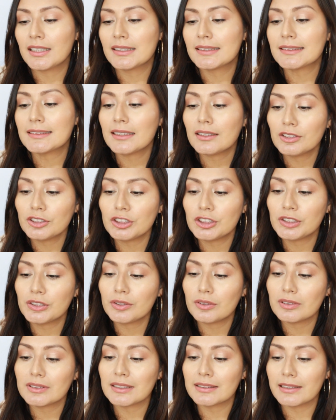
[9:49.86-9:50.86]

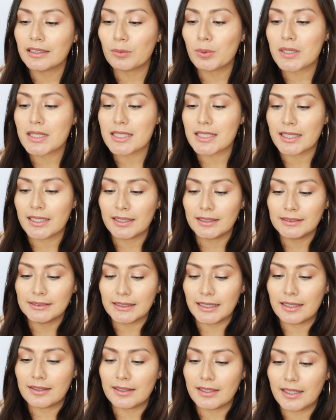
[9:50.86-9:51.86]
Sunshield Liquid Tint
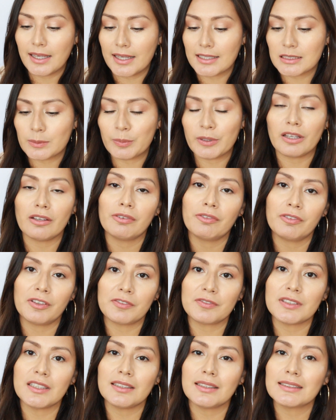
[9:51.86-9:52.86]
in the SPF 50.